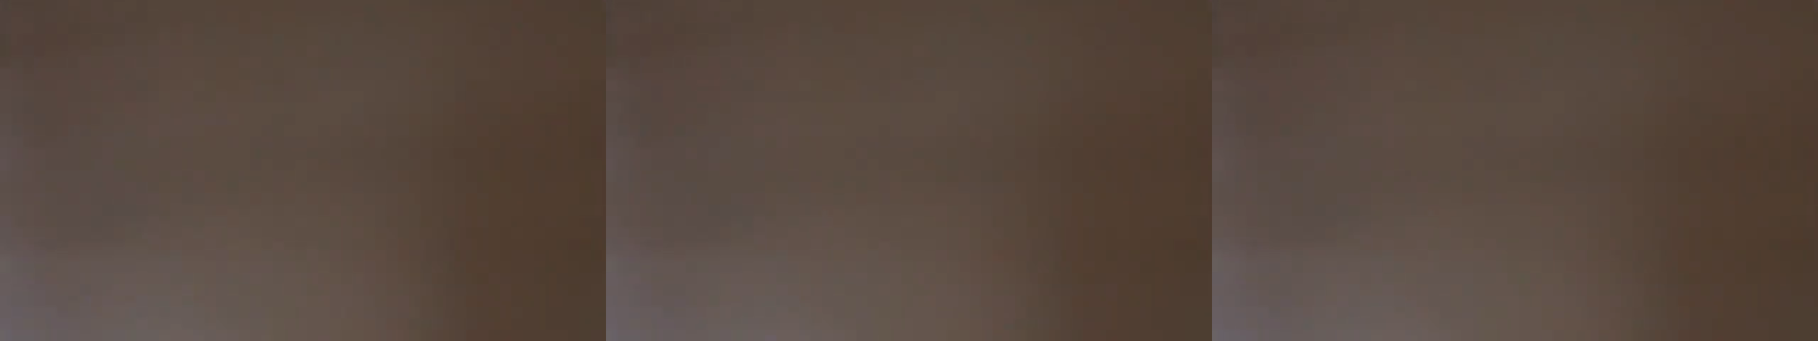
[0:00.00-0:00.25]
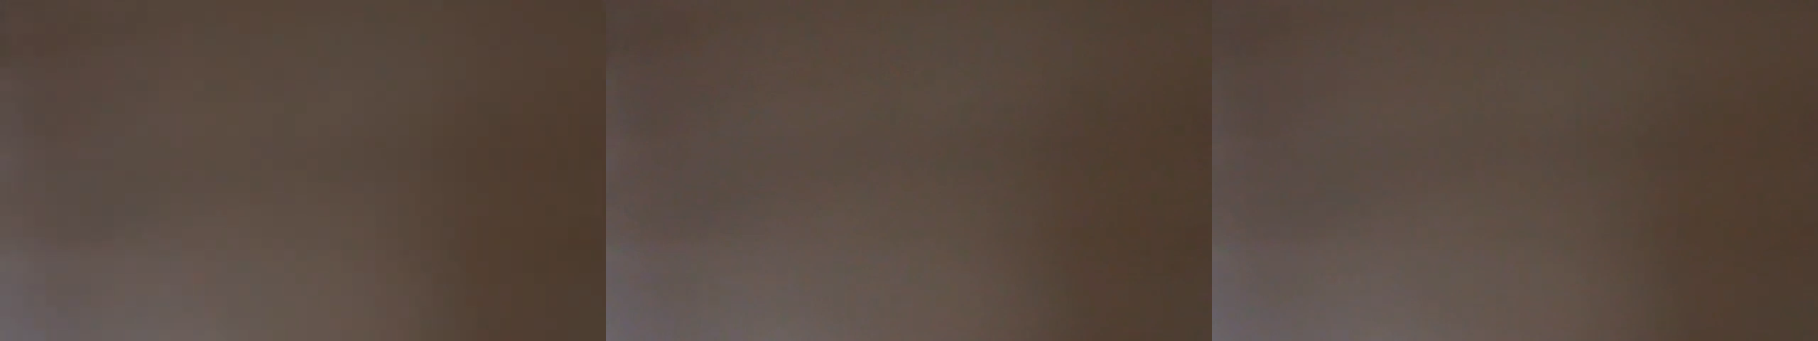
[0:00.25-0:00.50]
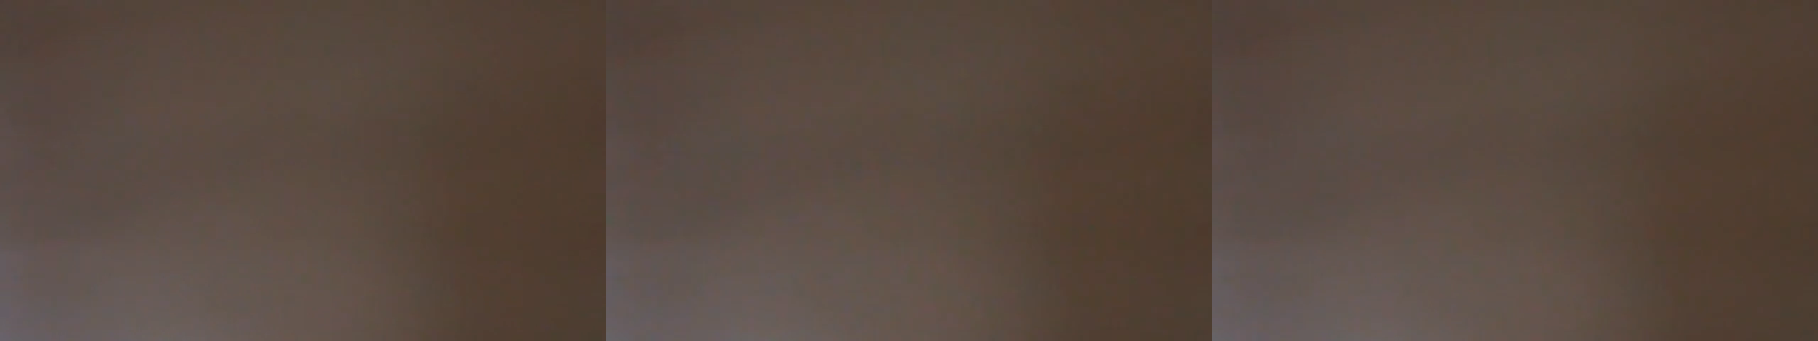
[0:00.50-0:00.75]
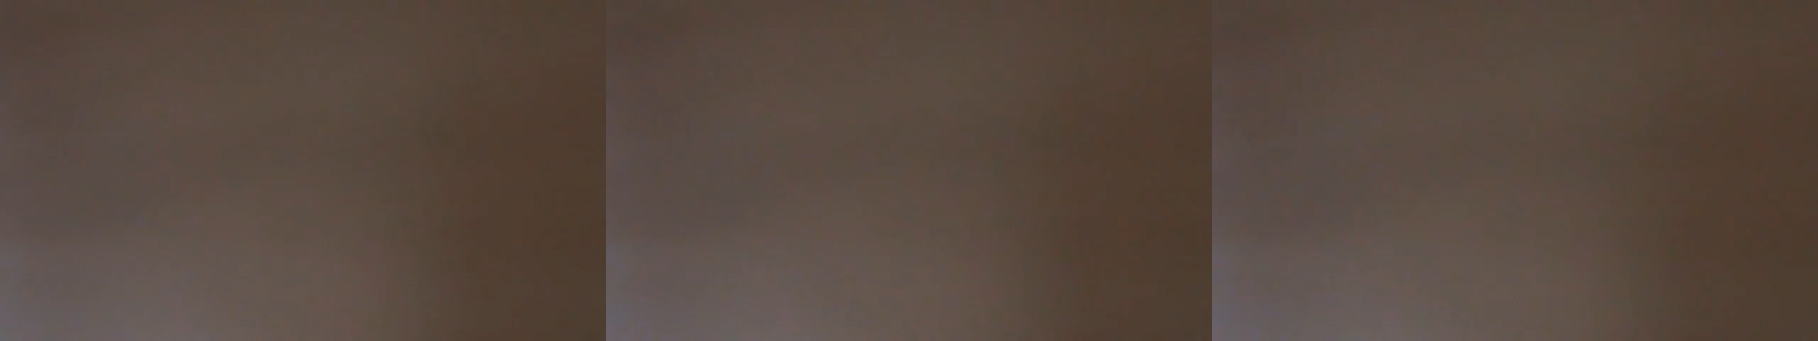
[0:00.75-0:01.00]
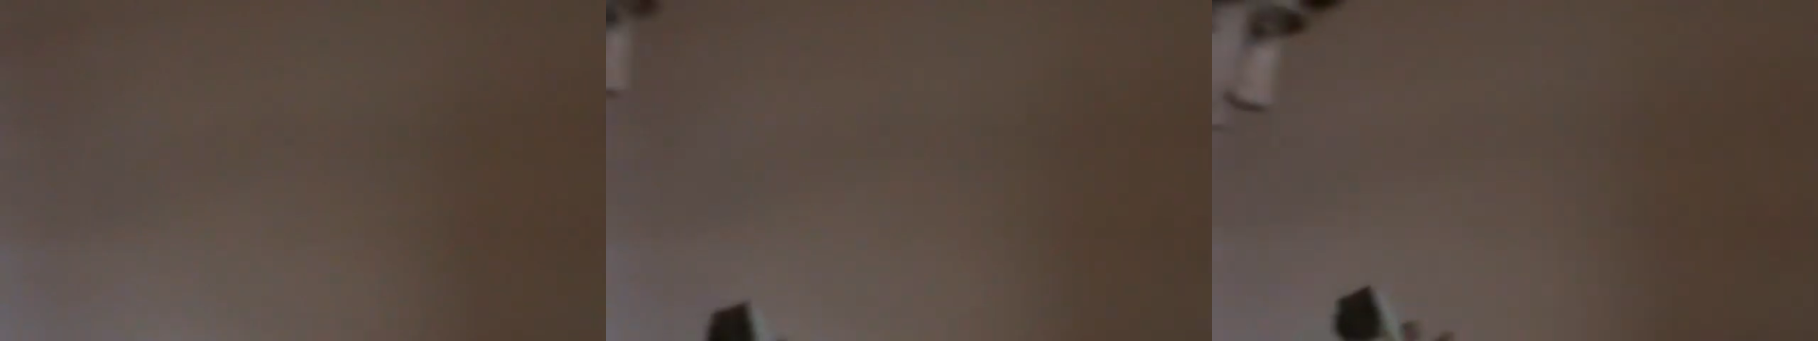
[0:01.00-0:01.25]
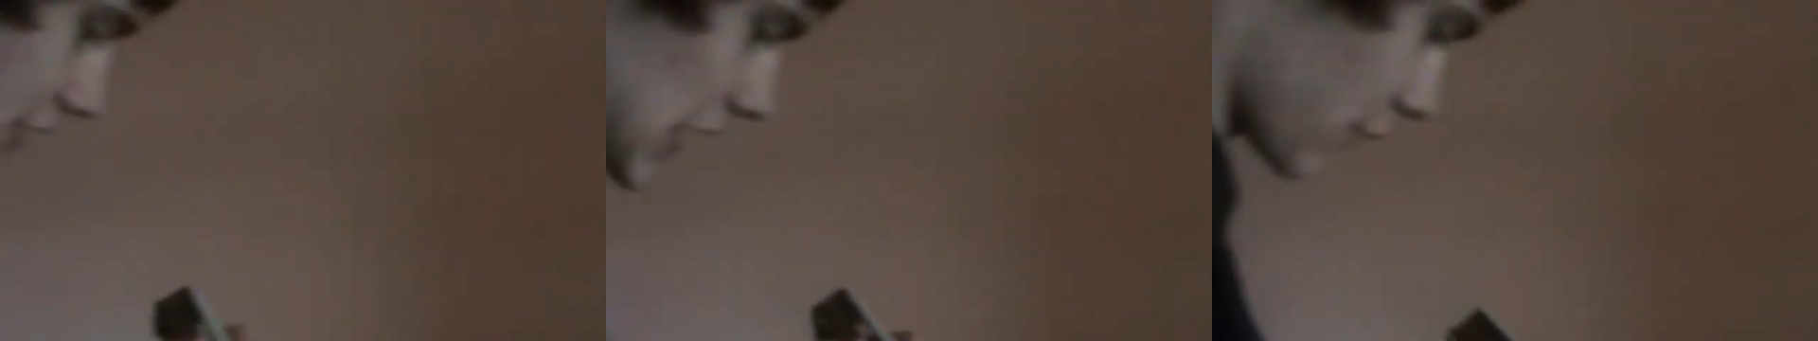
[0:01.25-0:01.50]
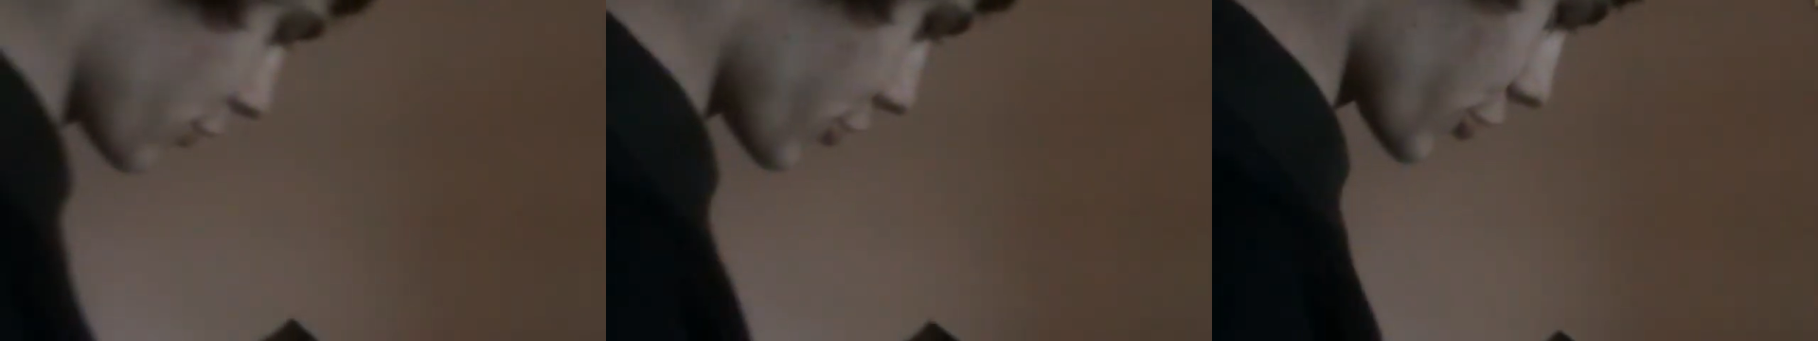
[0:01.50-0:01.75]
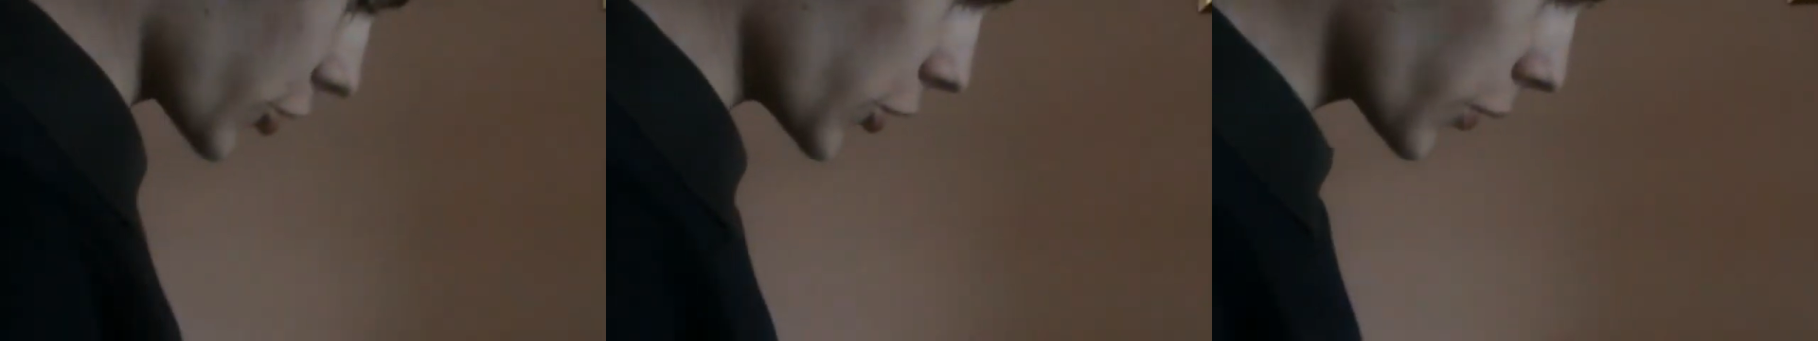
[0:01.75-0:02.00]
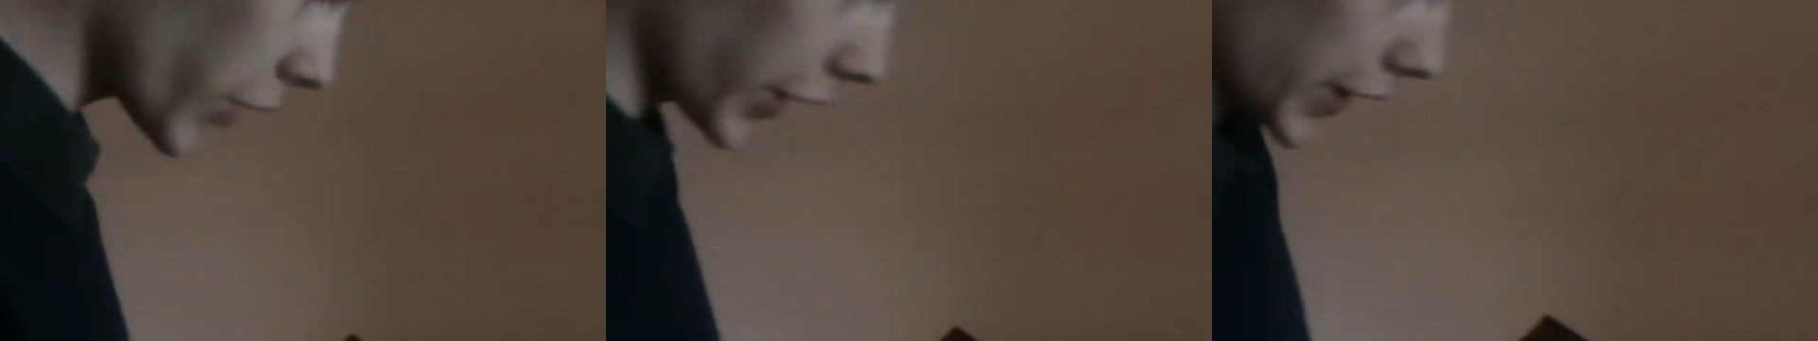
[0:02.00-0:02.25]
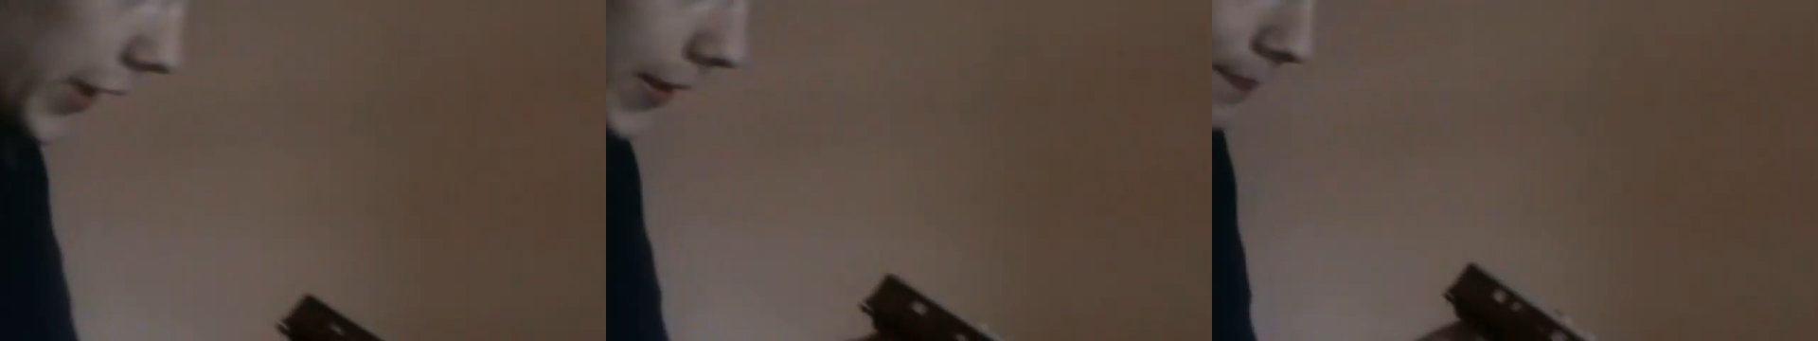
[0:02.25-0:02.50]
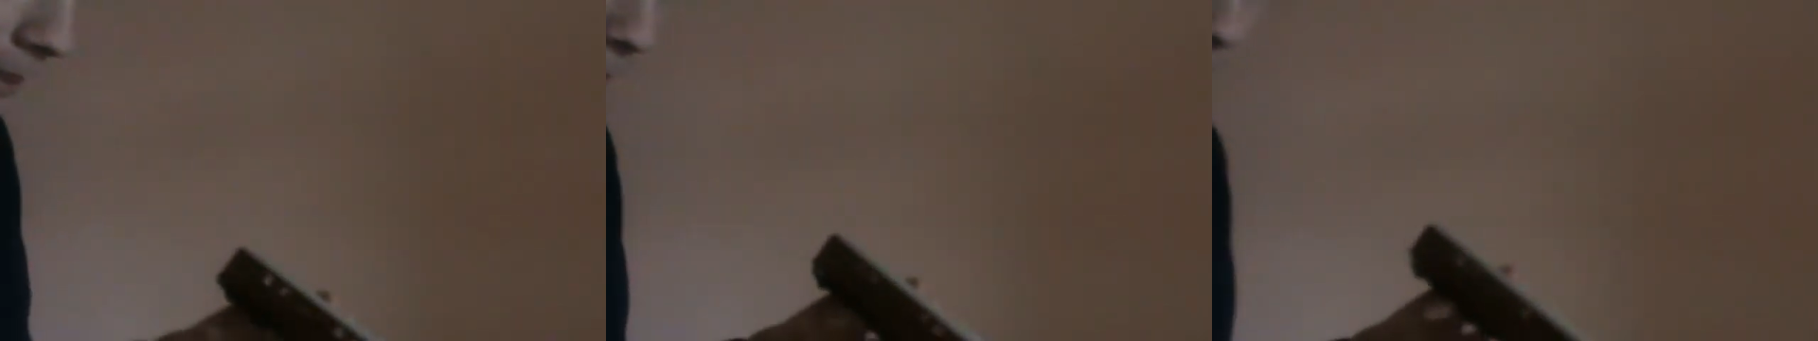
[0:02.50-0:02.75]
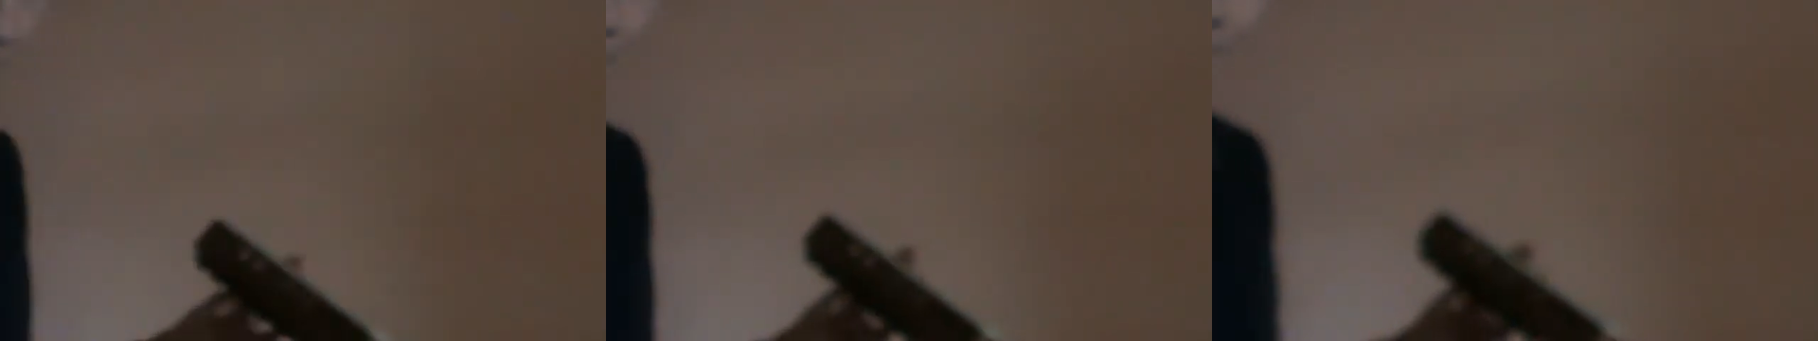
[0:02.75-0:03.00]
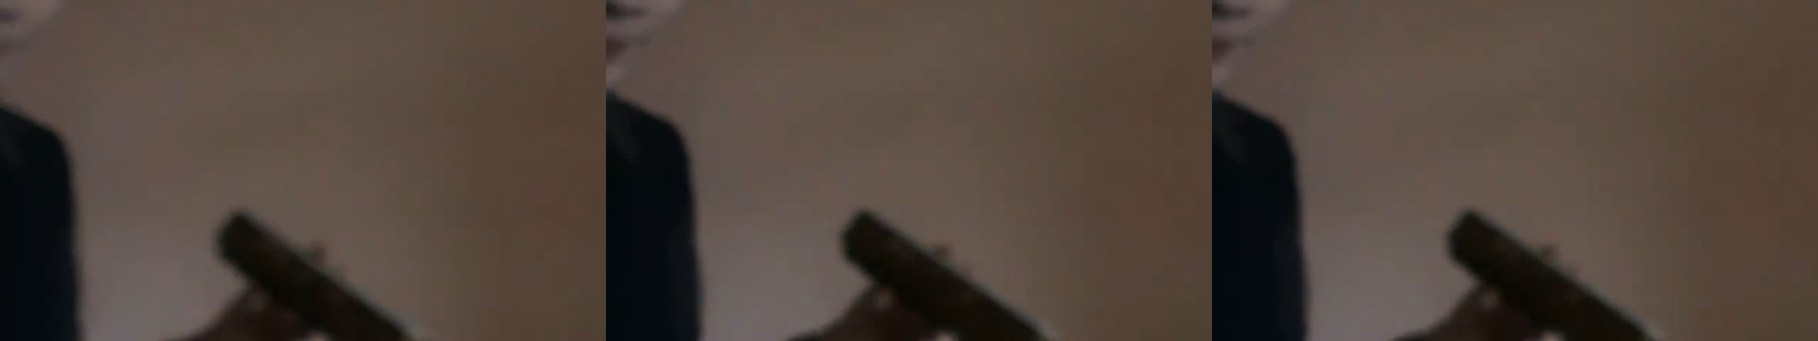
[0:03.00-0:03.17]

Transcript: Nobody's mouth can be seen.